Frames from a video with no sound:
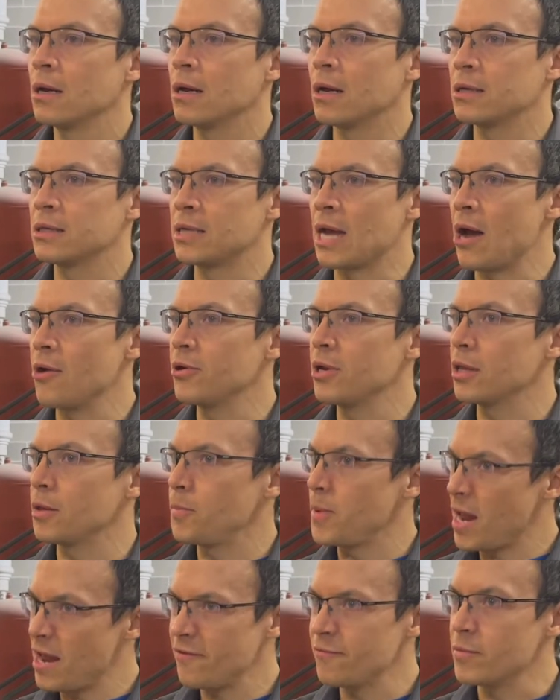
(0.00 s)
down to the
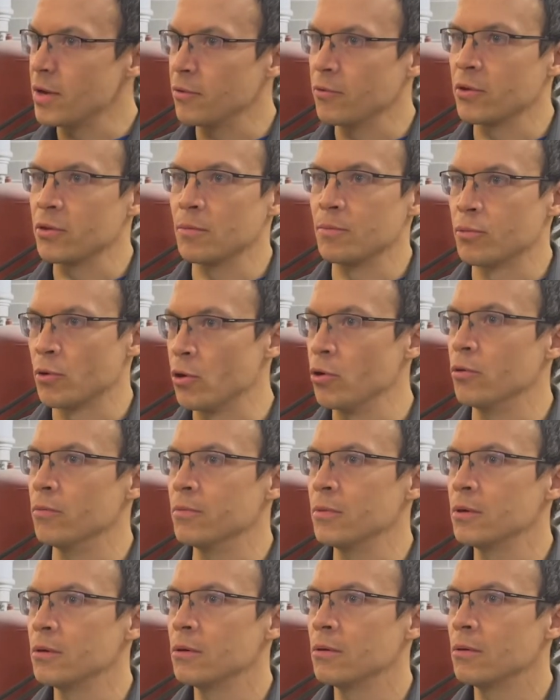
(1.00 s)
pavement with a broom.
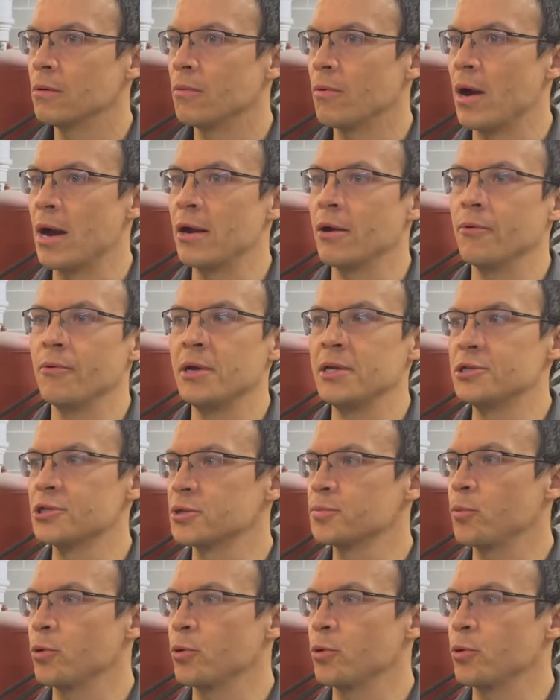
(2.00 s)
Why don't we just